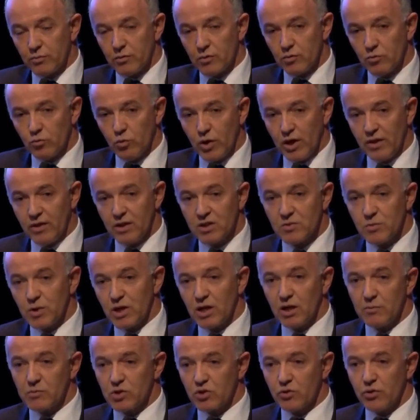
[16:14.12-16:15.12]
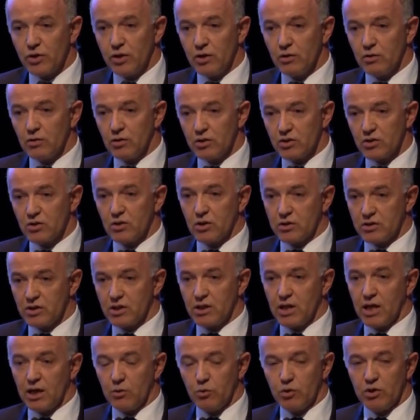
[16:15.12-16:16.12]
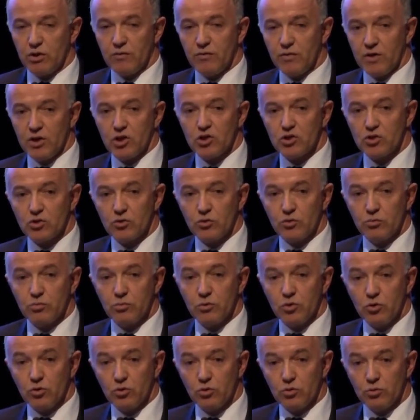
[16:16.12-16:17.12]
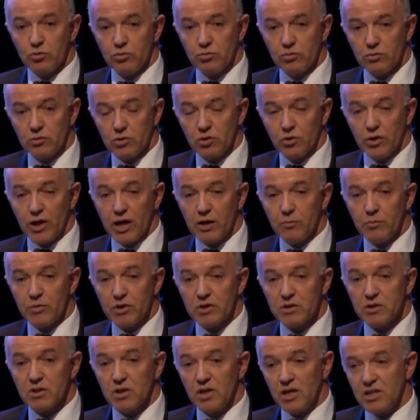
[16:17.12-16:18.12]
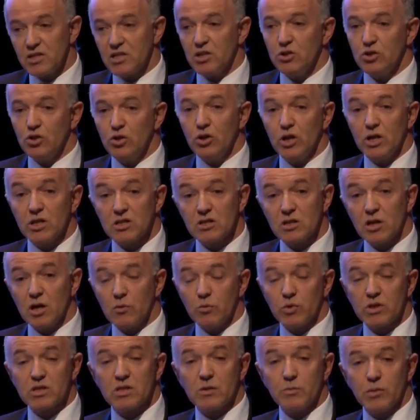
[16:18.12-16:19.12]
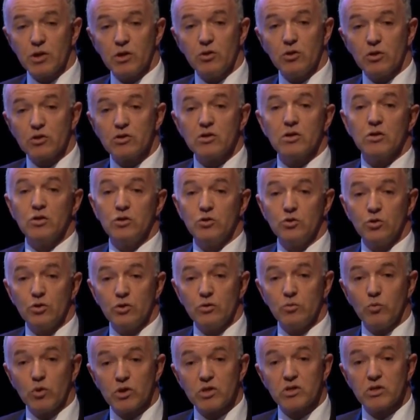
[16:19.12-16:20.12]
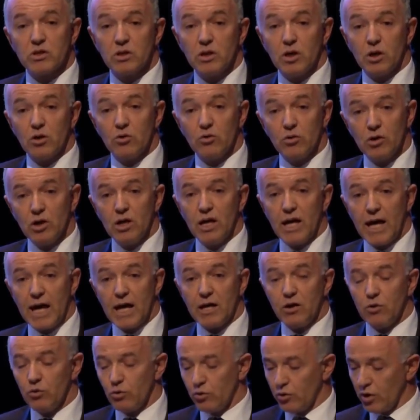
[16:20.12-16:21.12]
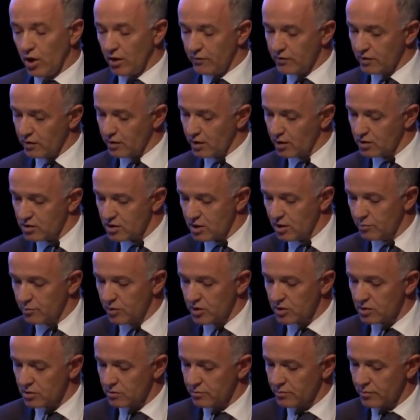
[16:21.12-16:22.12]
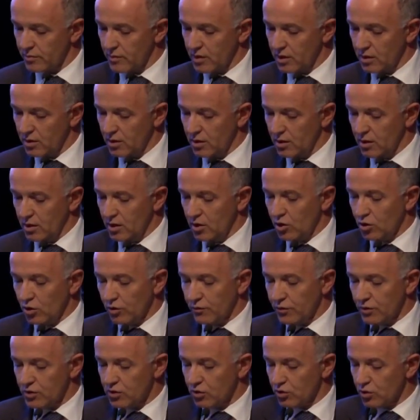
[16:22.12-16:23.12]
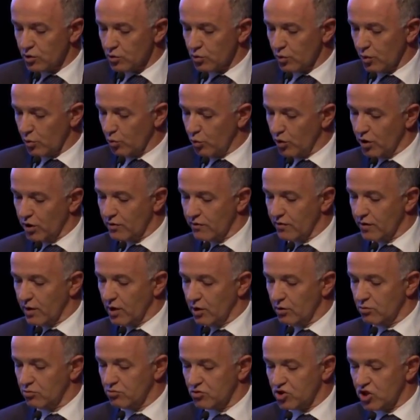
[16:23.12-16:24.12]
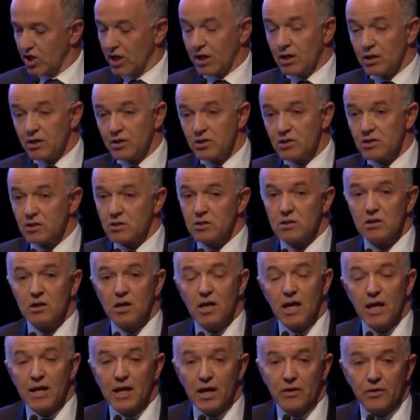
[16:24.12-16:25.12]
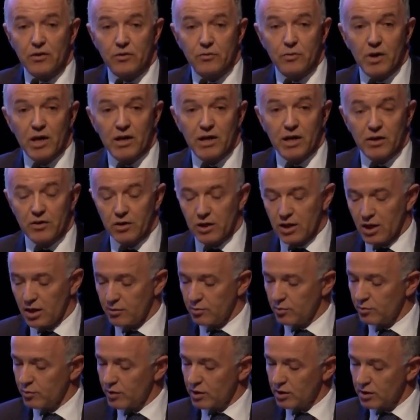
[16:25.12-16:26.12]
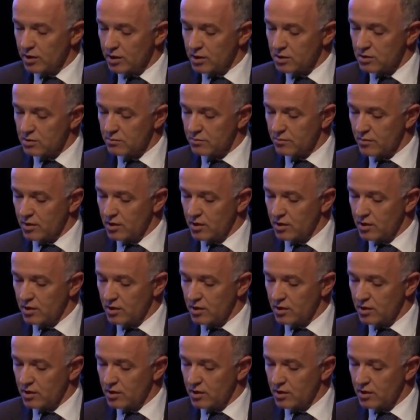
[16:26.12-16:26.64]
where this becomes critical is not today when you finish your numbers, it's in 2 years' time when somebody knocks on your door and wants to know how you arrived at those numbers. You look for tools with workflow, checklists, and other capabilities.